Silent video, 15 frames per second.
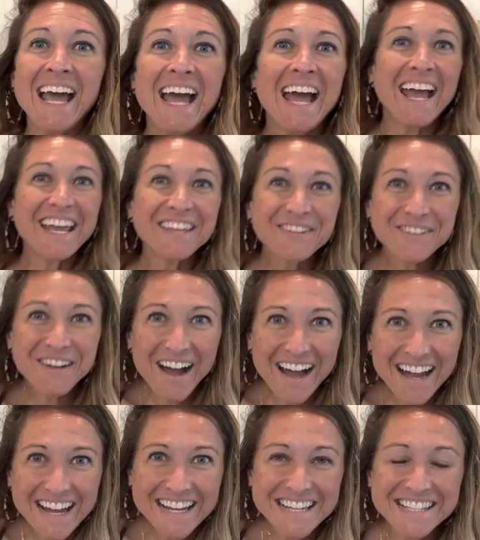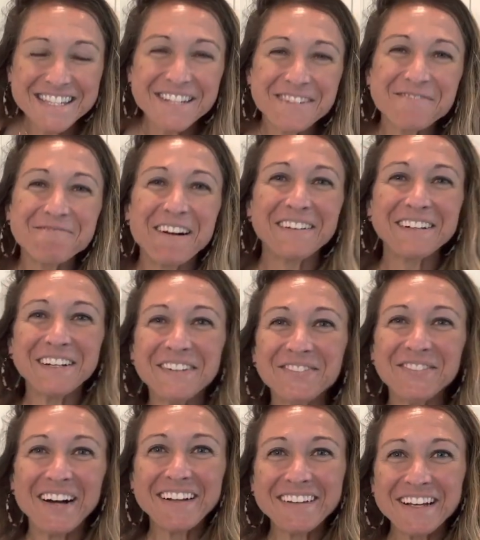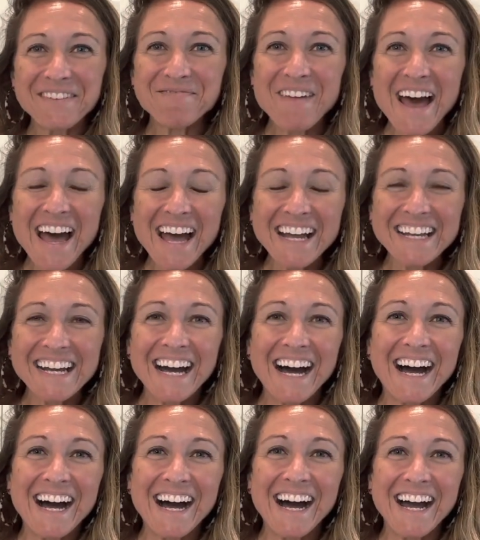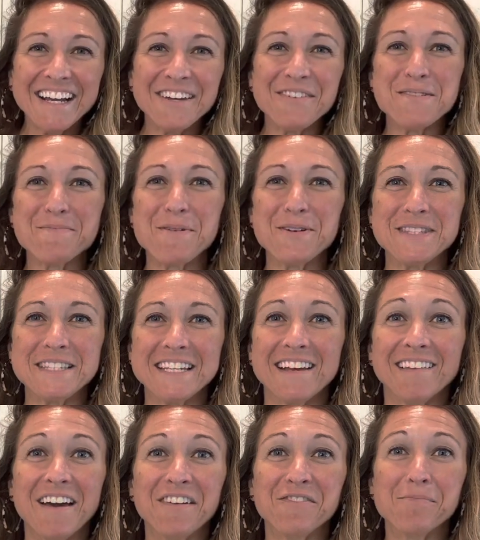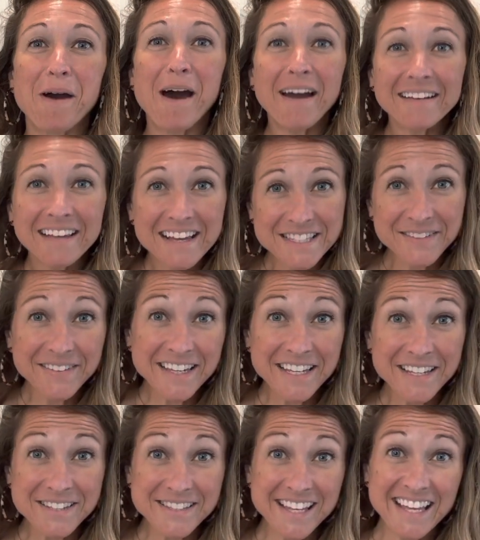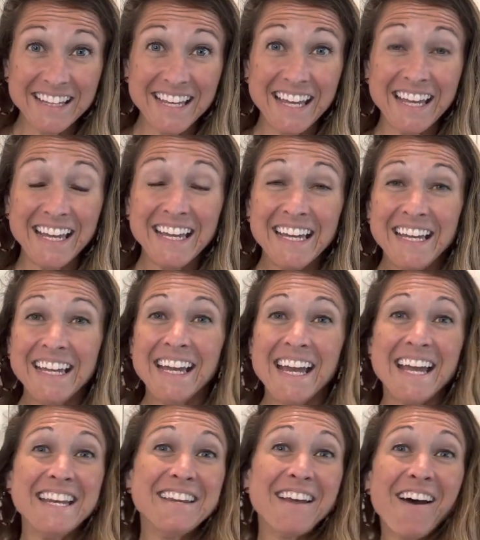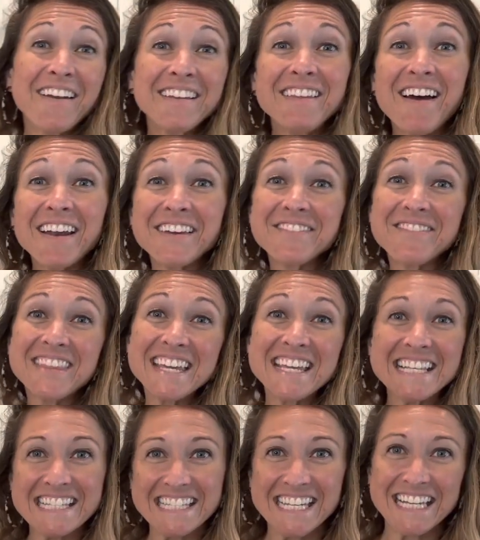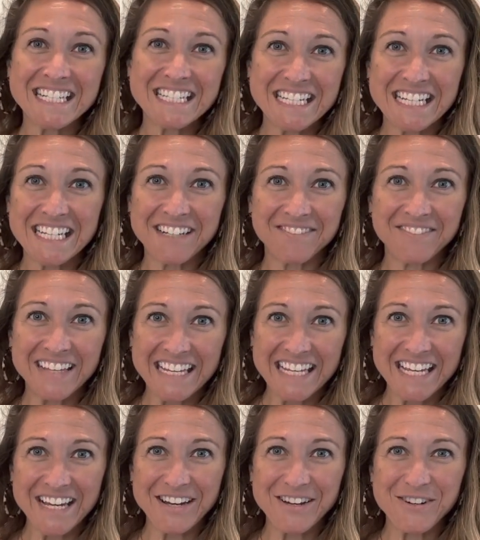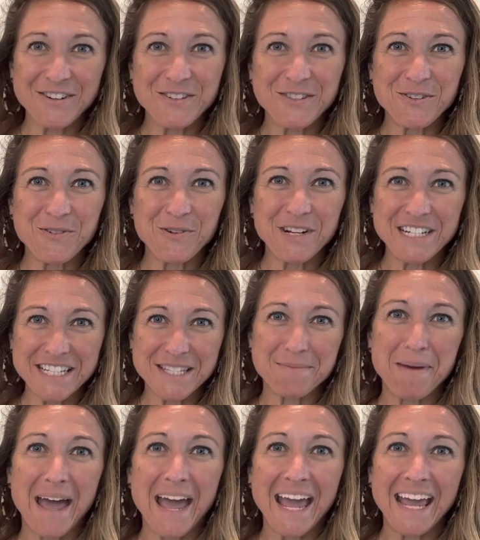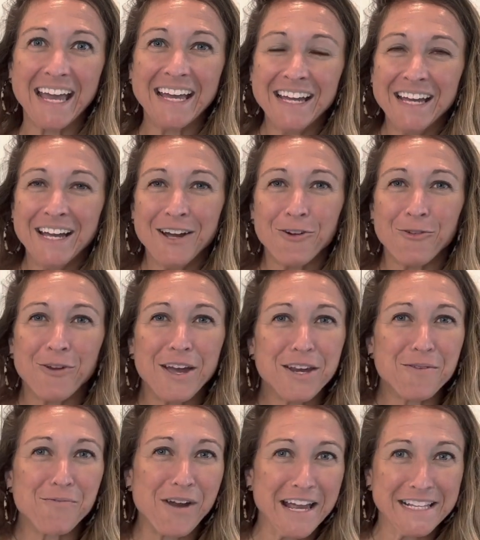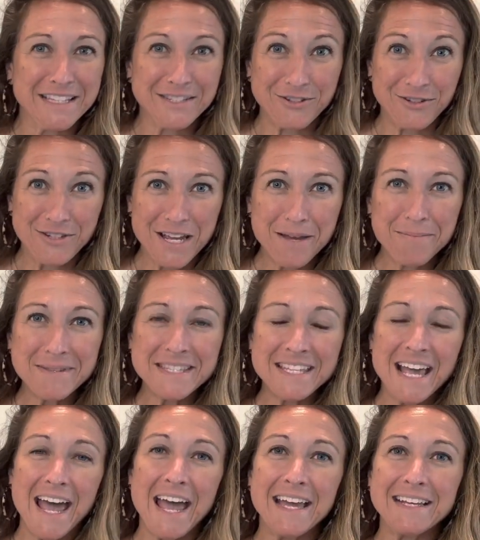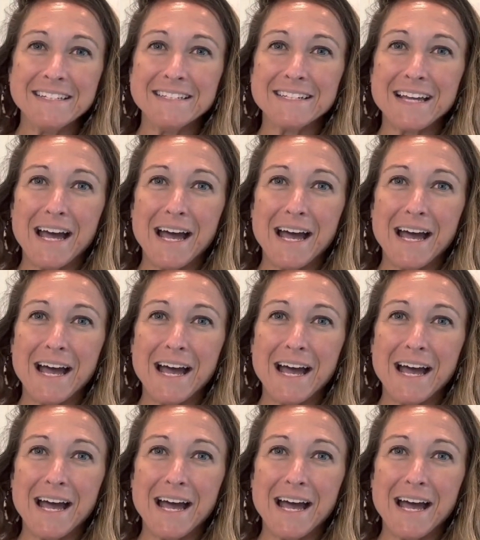Hey you guys, welcome back. I know I've been posting a lot of podcast videos lately and not a lot of these kitchen videos or just my random rants or tips. And